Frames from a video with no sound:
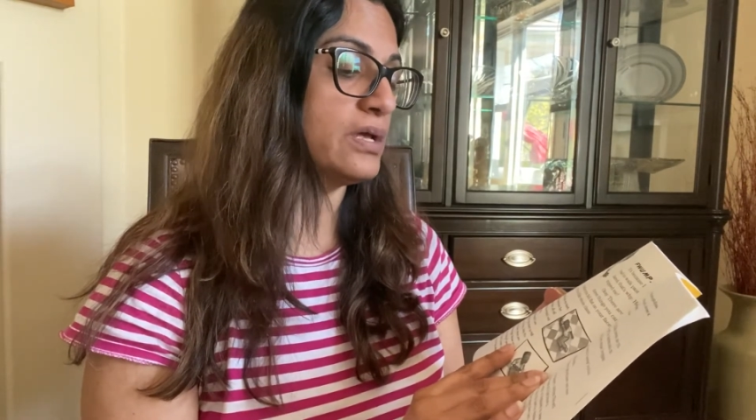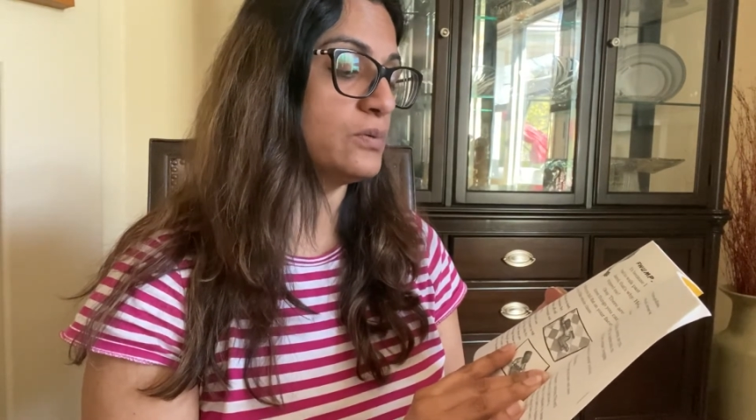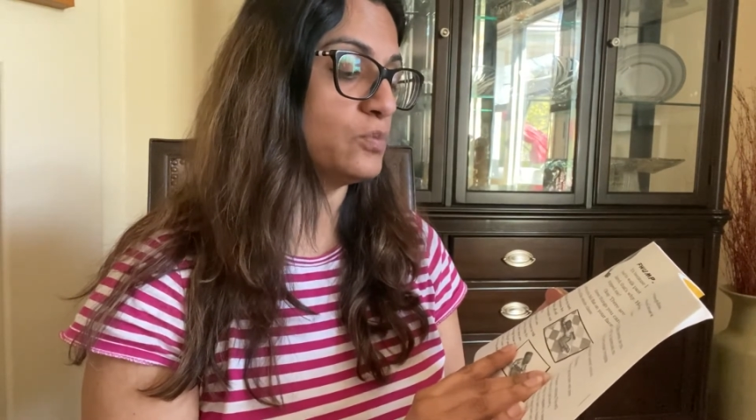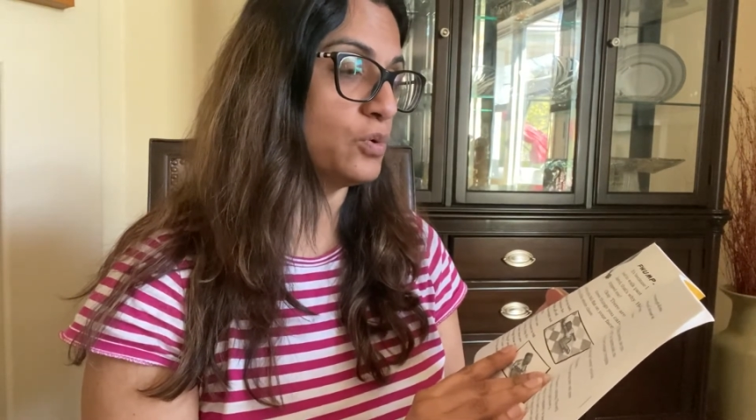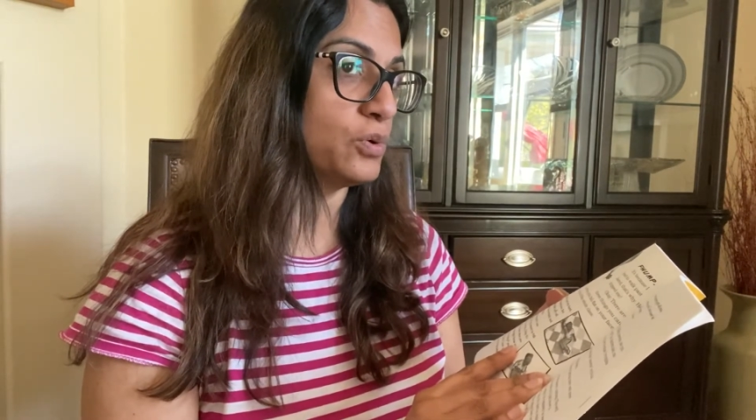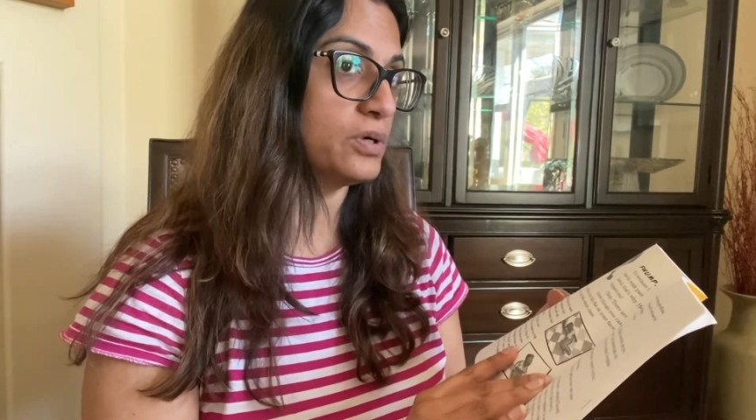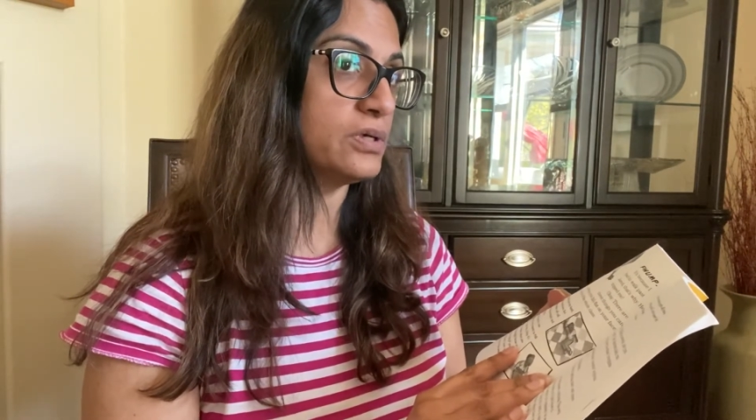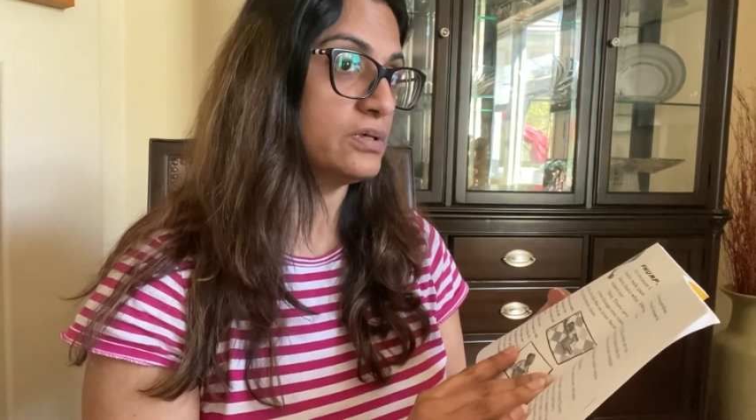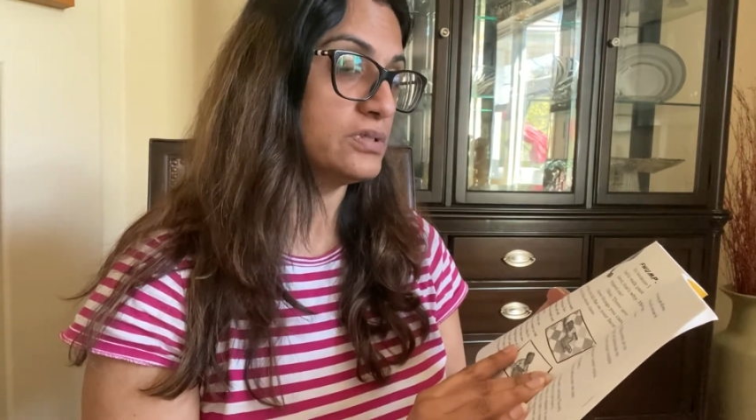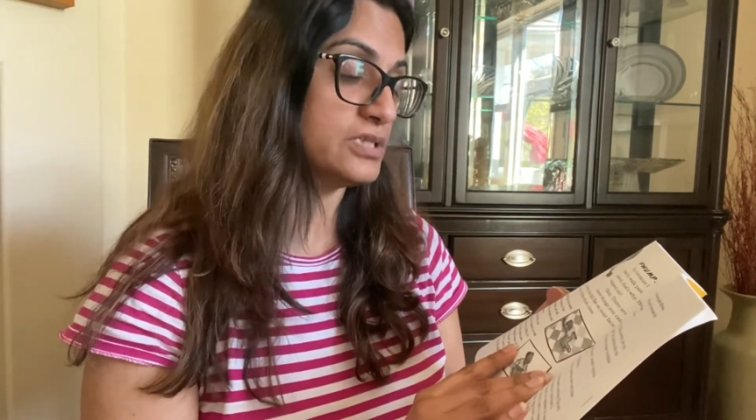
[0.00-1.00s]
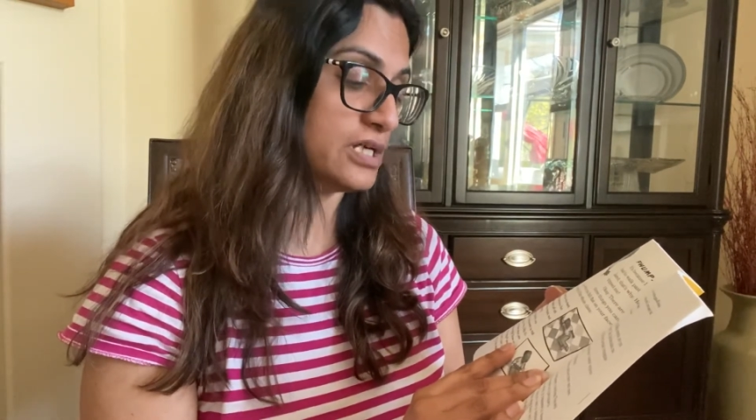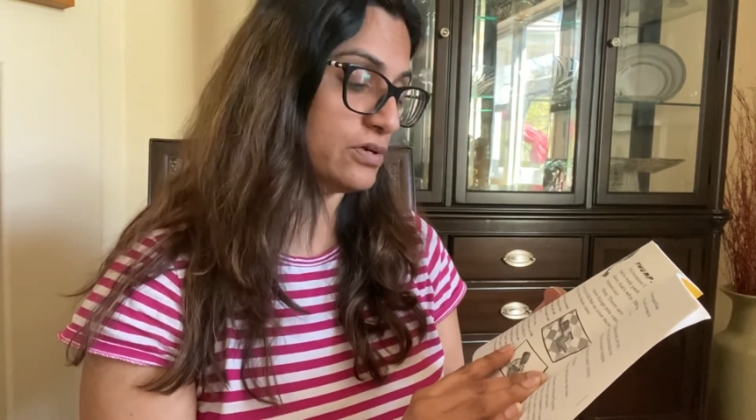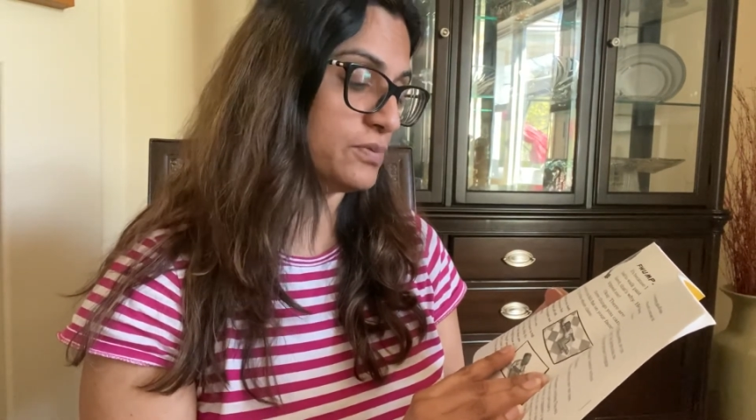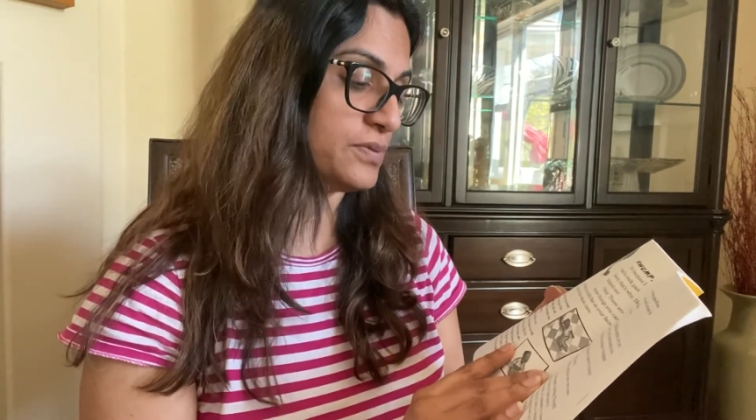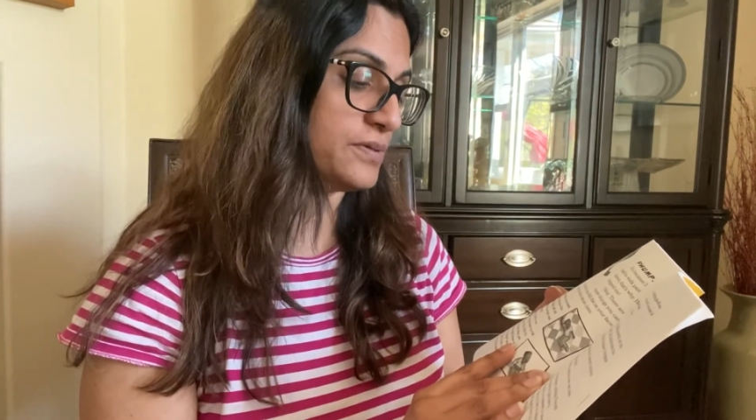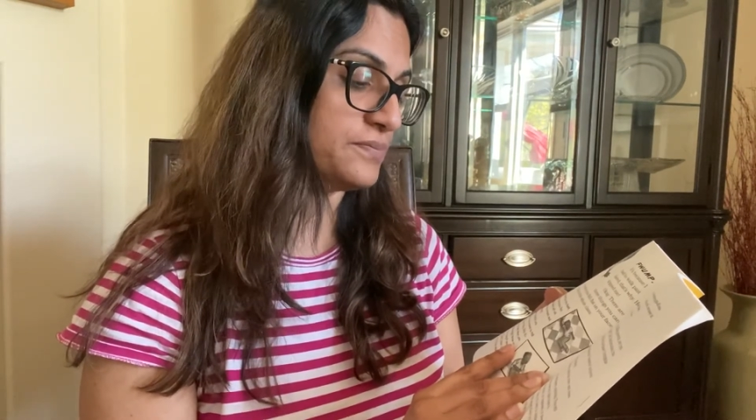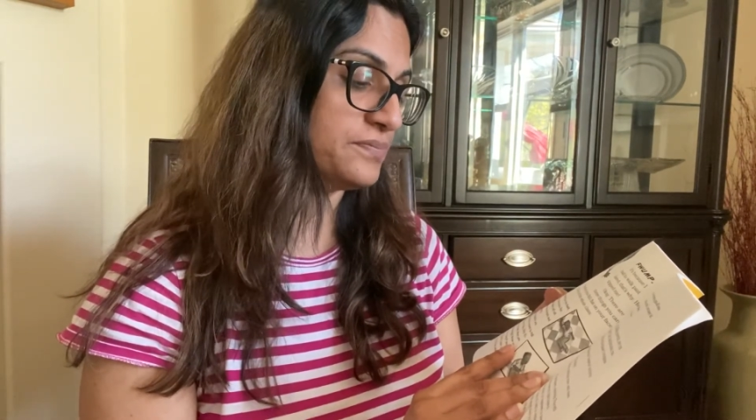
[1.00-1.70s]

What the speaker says: and more terrible.